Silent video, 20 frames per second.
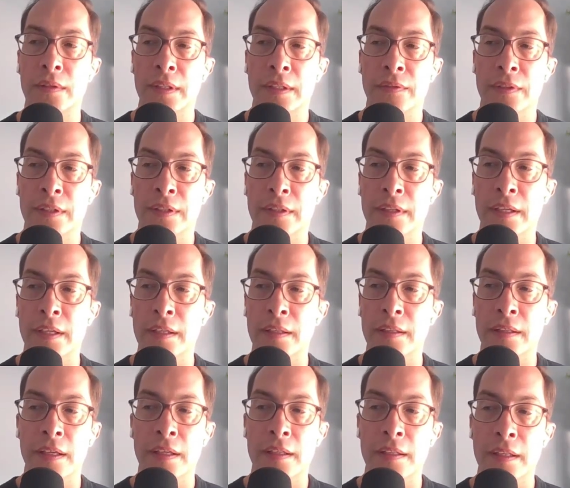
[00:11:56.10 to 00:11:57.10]
even
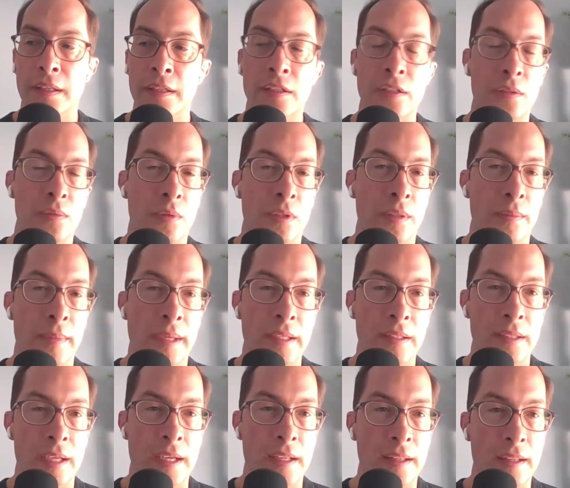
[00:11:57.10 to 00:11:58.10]
they just want to
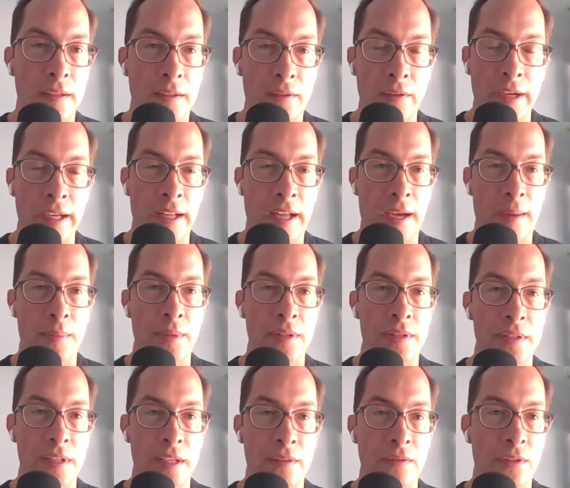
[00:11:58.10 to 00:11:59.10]
maintain the great
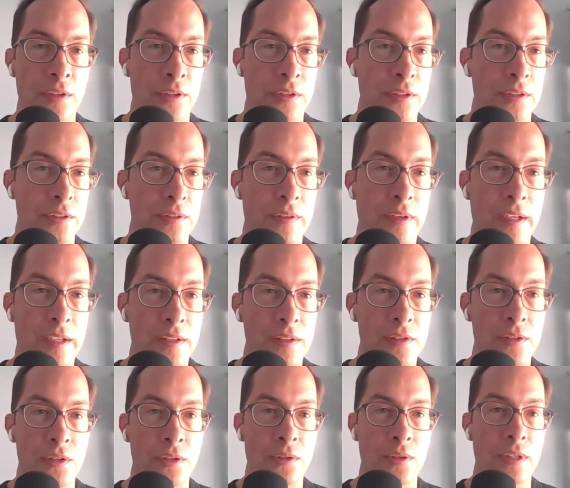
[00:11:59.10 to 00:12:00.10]
habits they've learned, right?
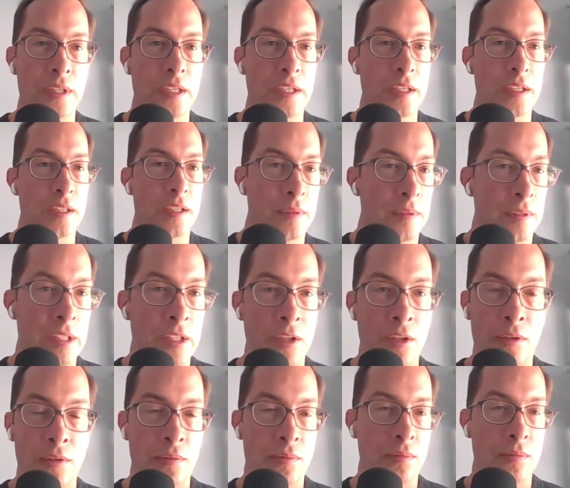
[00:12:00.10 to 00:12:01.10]
So
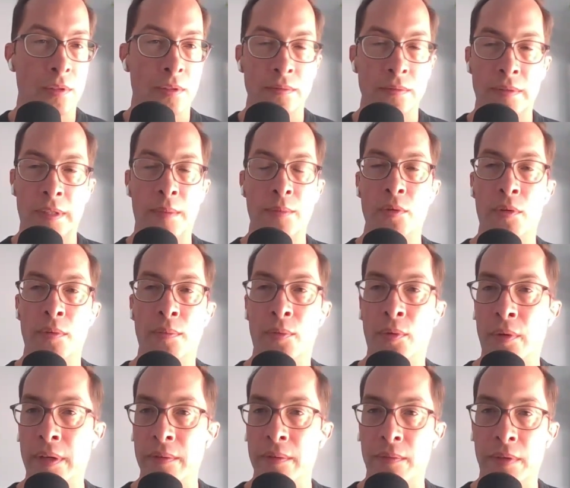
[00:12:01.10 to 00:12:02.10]
Leo will come to a
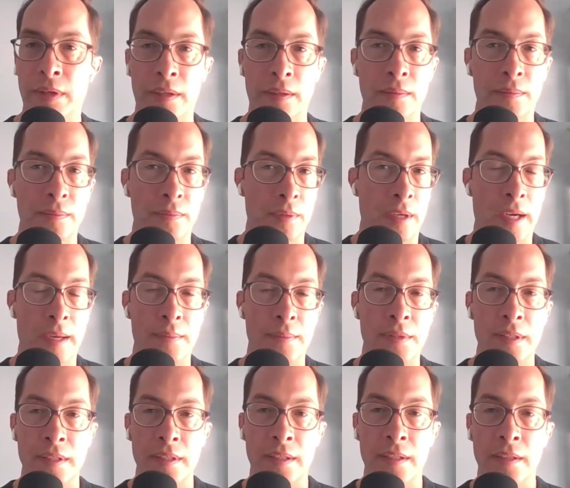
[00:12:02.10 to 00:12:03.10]
point where perhaps
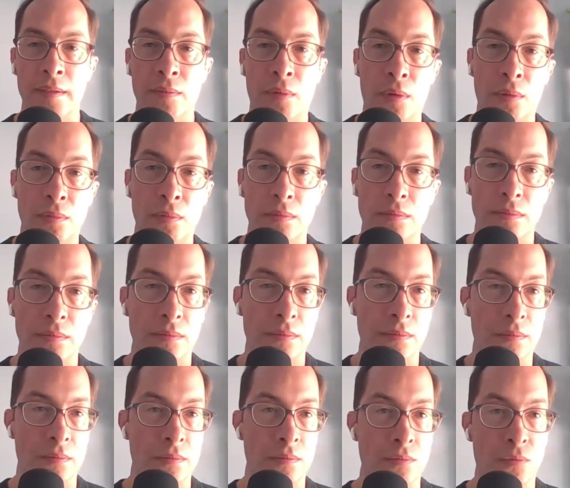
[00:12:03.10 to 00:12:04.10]
he won't
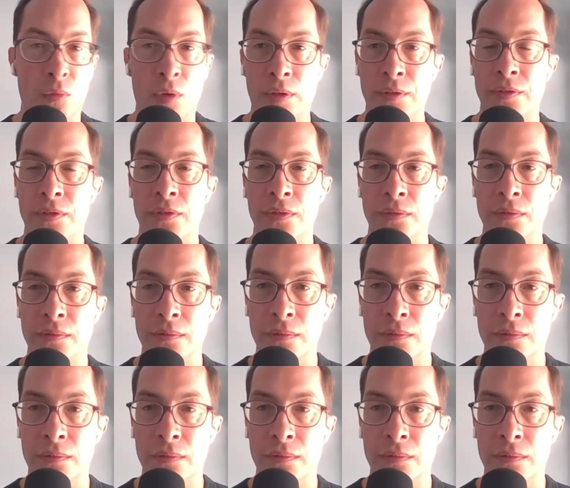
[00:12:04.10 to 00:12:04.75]
want to